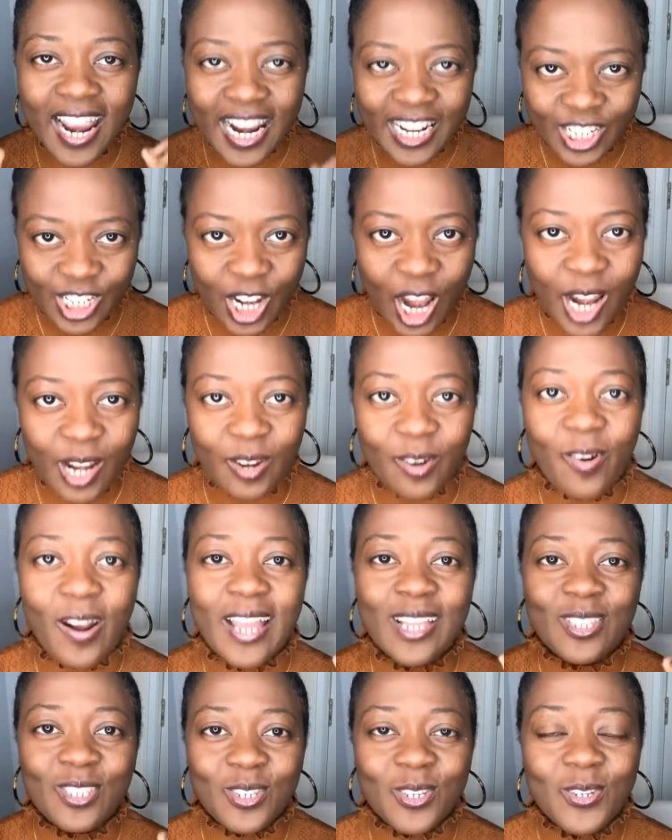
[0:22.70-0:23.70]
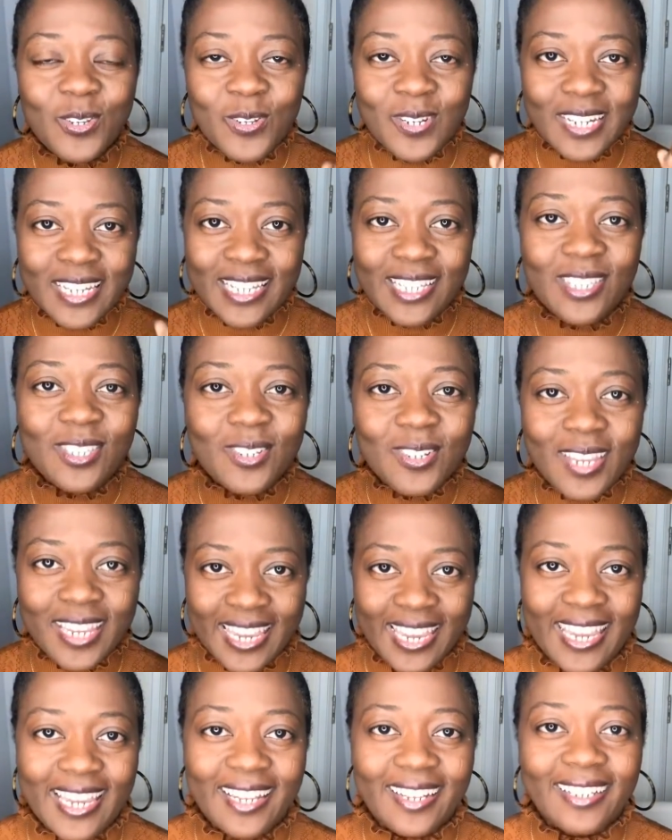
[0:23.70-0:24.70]
chakra do you need to
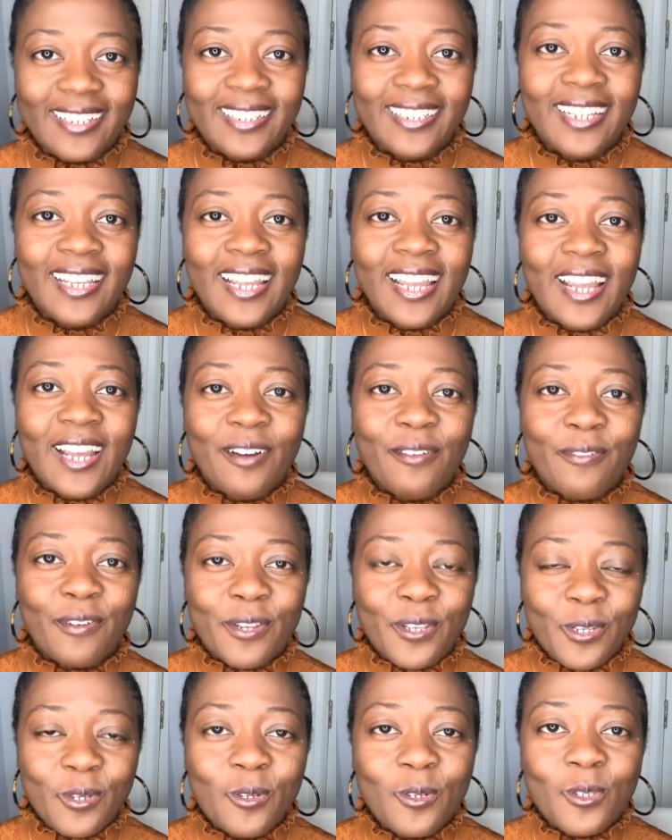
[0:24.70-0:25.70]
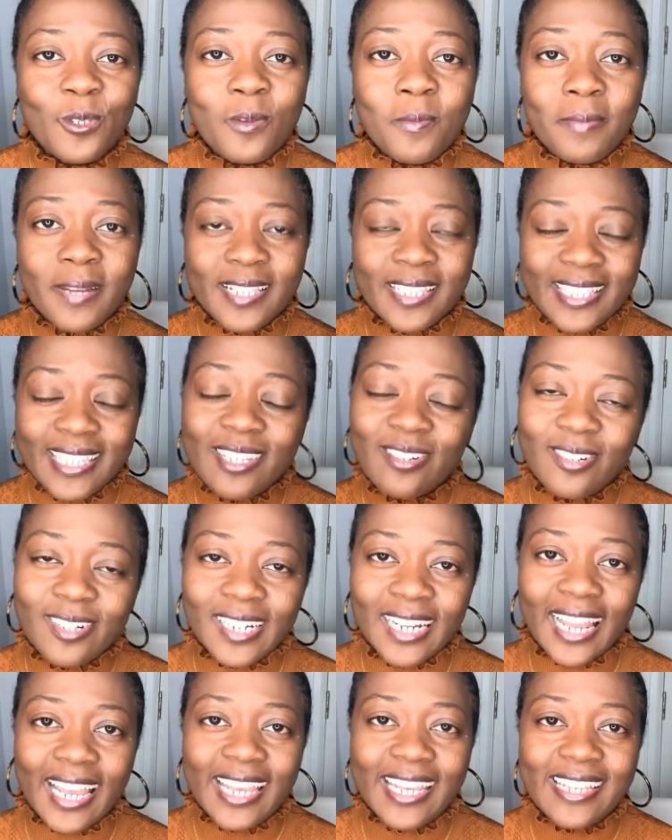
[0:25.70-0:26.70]
heal for you to
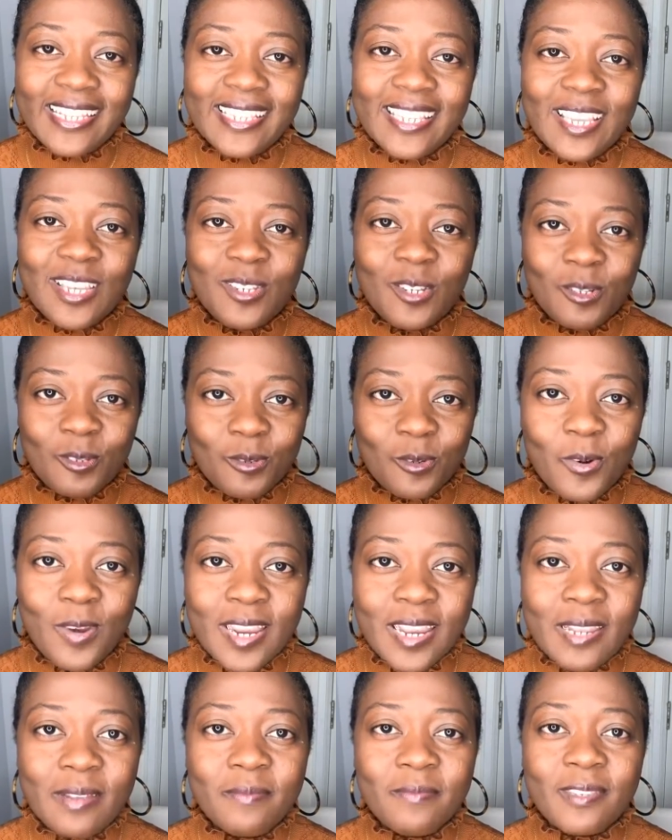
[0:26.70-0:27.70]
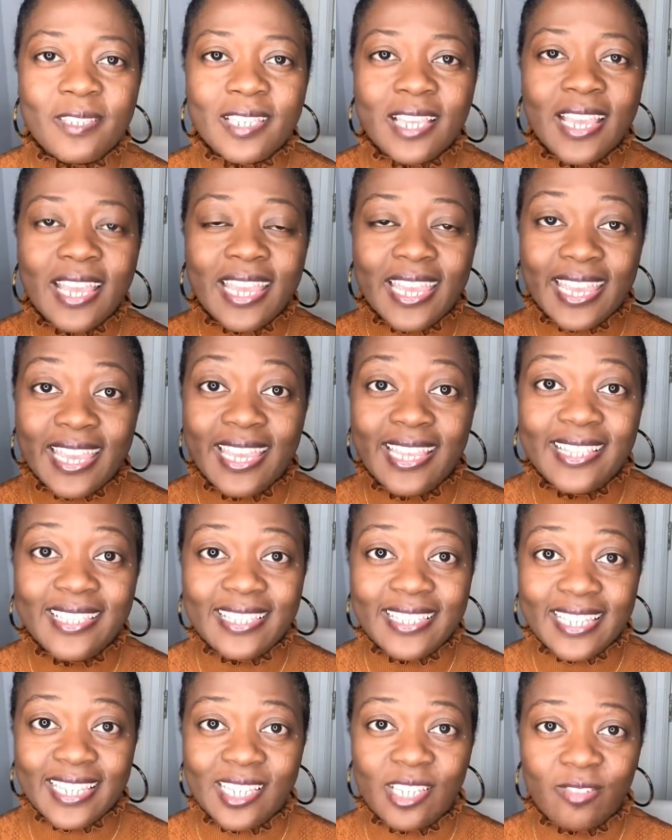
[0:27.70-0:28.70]
materialize your dreams
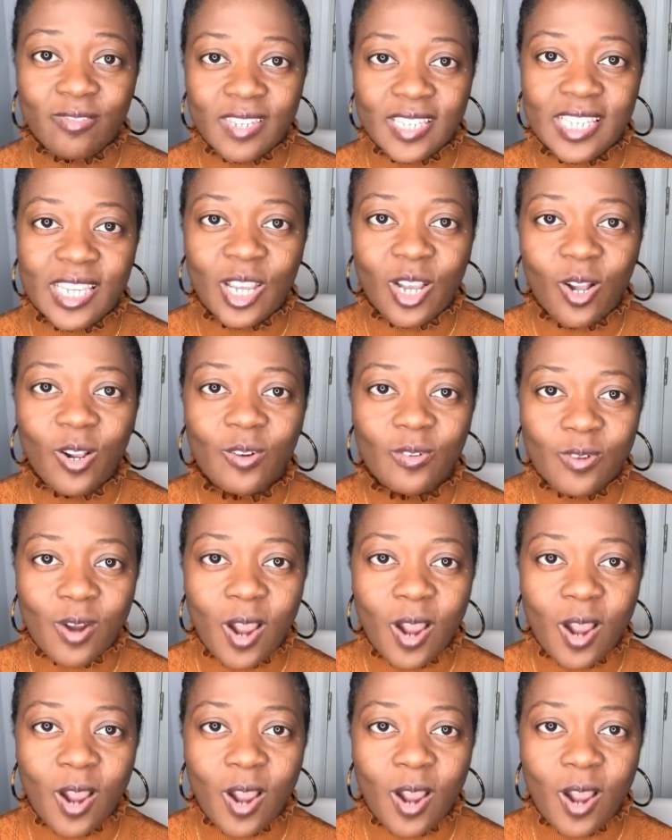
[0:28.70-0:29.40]
in this physical